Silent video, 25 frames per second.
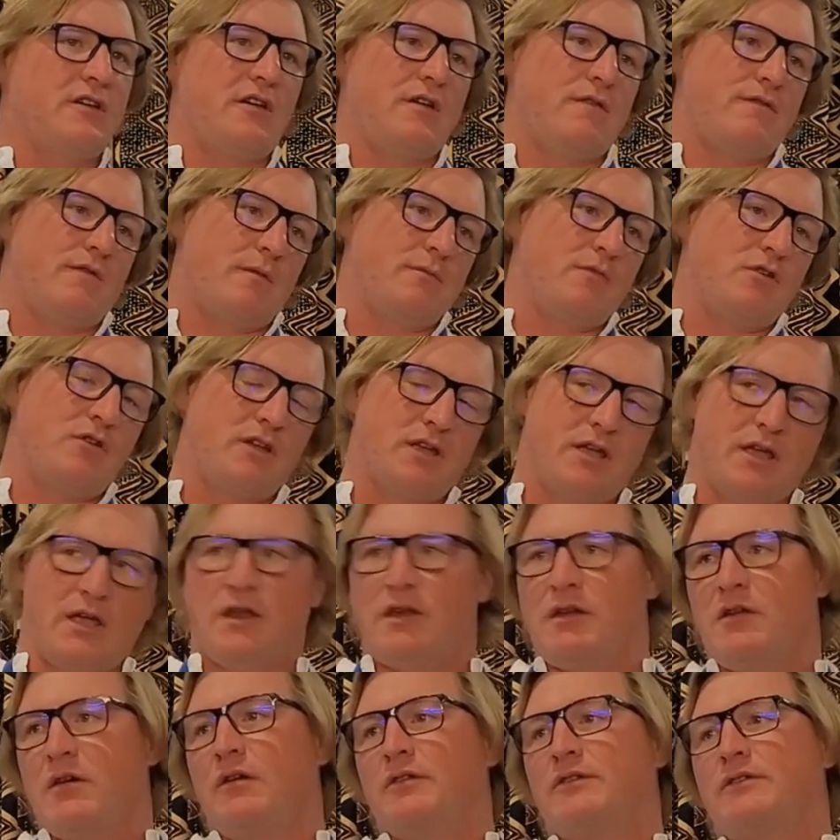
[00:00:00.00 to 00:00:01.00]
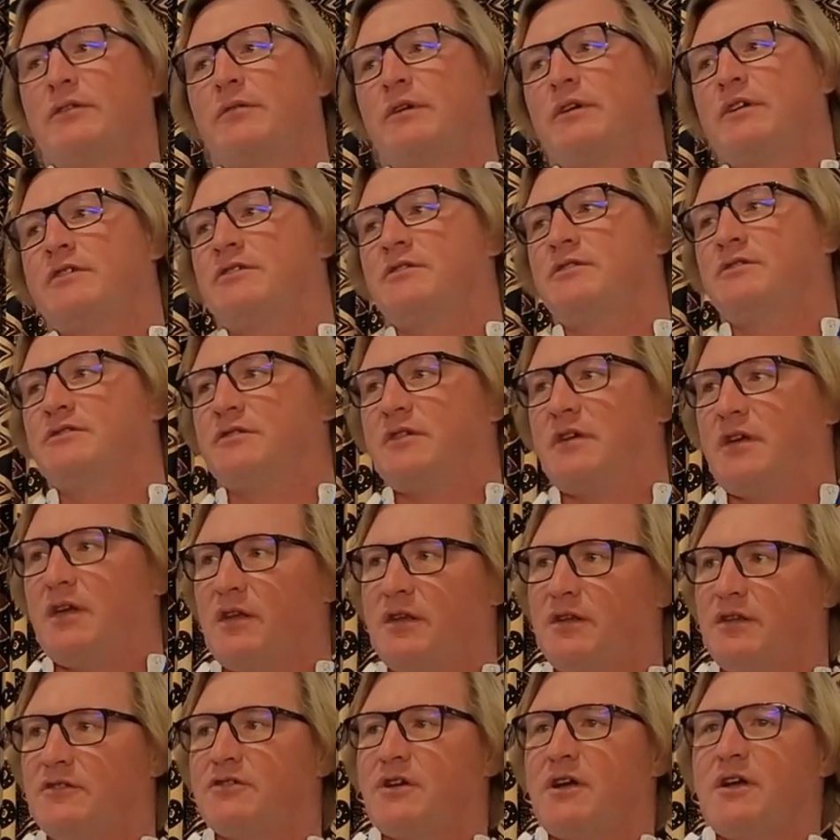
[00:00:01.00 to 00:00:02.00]
if I'm doing any alterations,
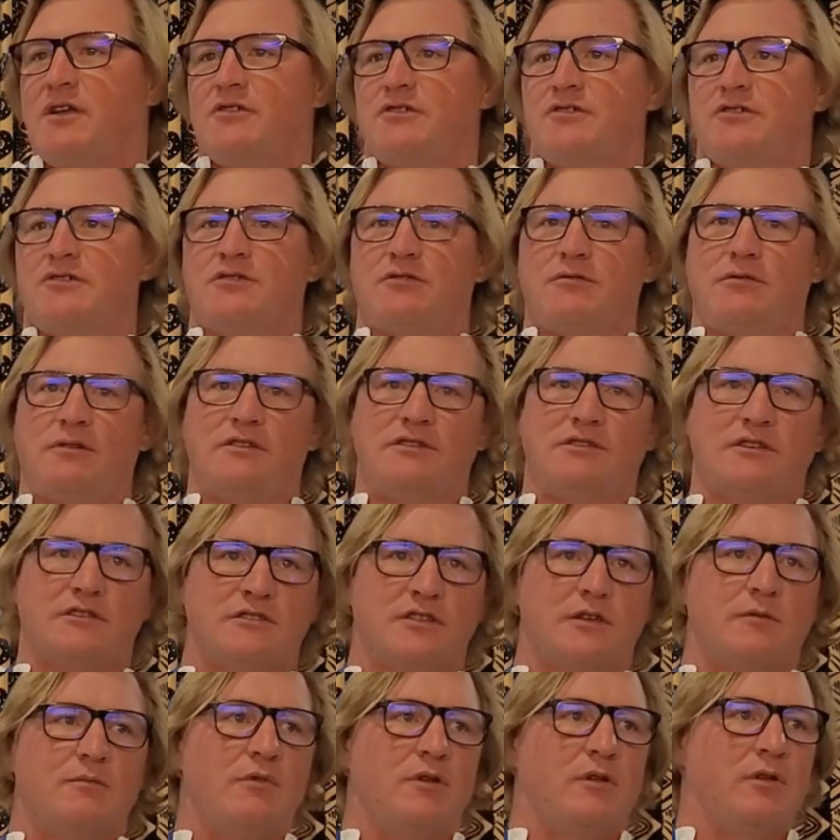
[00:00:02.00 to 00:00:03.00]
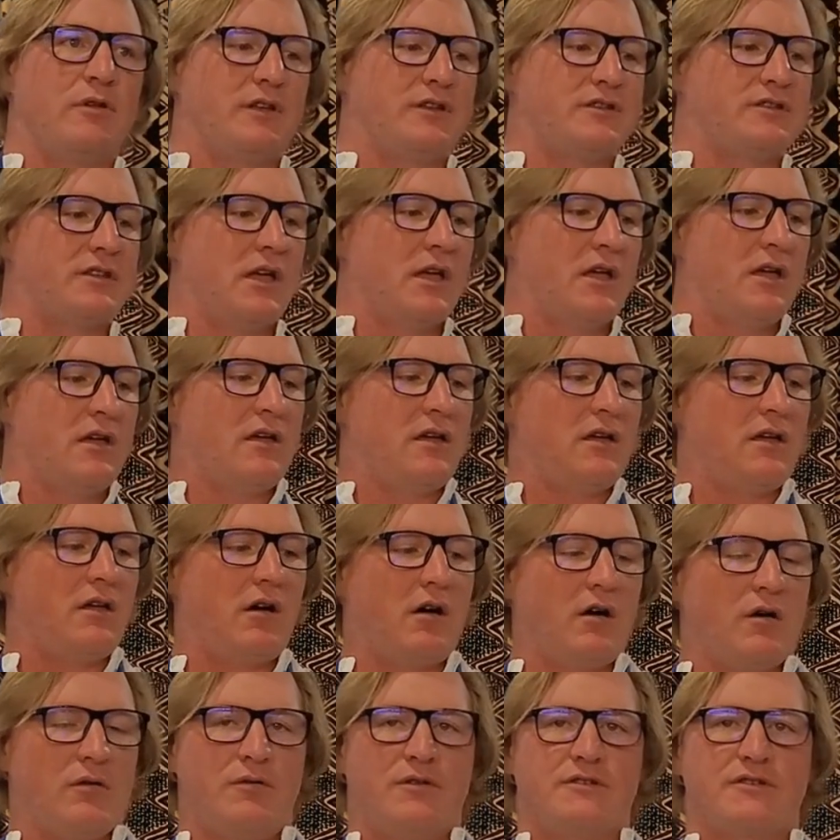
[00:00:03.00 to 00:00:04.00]
any changes to existing buildings,
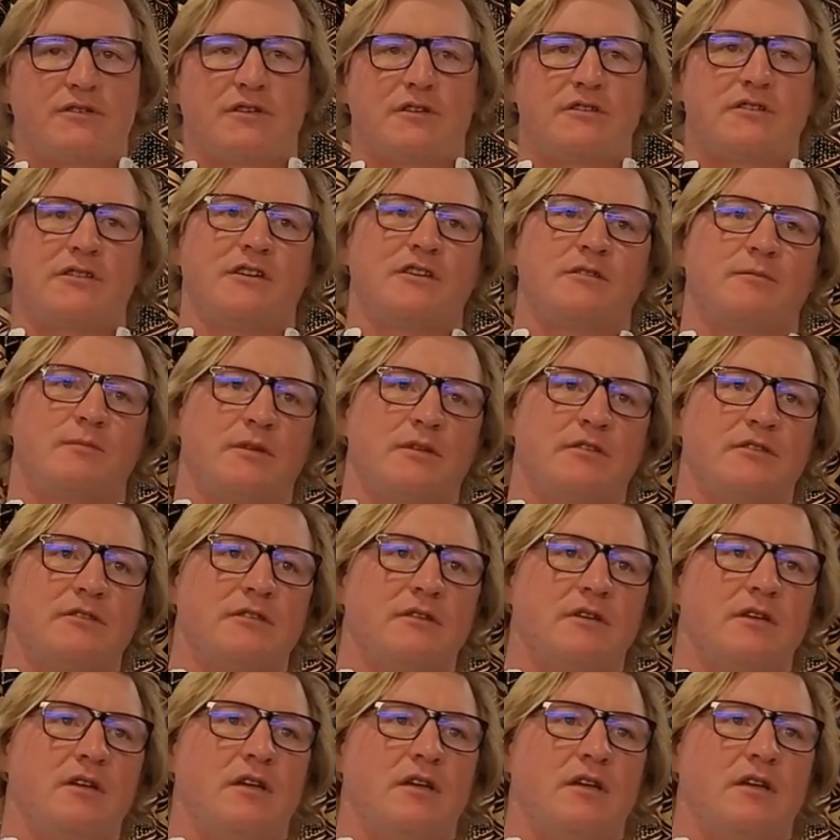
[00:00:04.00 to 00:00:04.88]
are risk assessments.